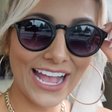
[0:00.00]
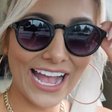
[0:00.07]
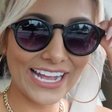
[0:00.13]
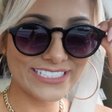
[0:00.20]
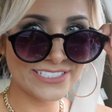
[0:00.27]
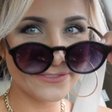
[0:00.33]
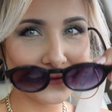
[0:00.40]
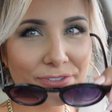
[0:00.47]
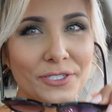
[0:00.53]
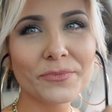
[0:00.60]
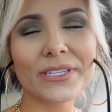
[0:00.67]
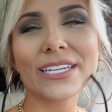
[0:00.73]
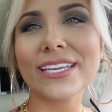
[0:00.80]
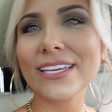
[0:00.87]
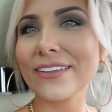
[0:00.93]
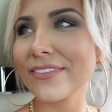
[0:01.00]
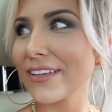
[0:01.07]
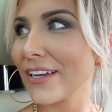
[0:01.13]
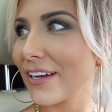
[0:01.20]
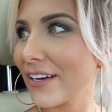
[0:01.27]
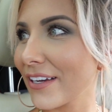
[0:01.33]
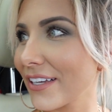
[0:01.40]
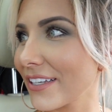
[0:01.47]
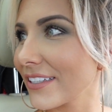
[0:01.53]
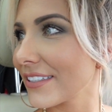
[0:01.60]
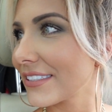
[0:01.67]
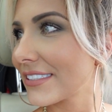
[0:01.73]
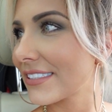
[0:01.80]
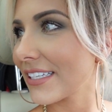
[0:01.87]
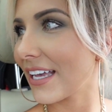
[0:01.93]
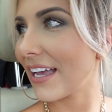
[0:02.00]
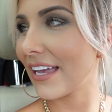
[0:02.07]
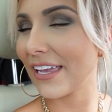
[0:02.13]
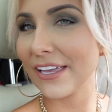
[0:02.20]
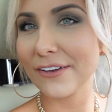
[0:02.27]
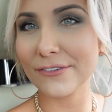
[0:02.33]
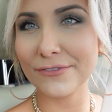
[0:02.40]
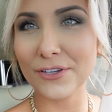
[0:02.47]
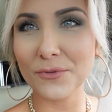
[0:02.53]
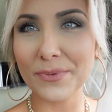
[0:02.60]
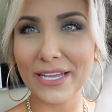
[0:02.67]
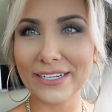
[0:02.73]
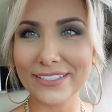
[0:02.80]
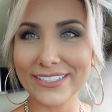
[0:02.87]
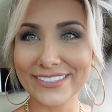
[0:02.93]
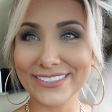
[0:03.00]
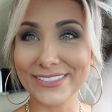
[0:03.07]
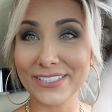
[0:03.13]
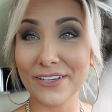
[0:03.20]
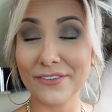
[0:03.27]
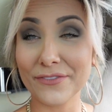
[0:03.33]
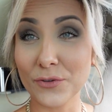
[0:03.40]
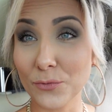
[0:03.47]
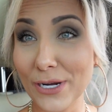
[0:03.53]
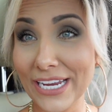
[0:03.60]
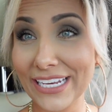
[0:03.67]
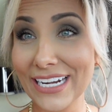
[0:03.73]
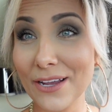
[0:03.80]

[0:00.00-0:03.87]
I didn't film any in there because I felt bad because of the rain.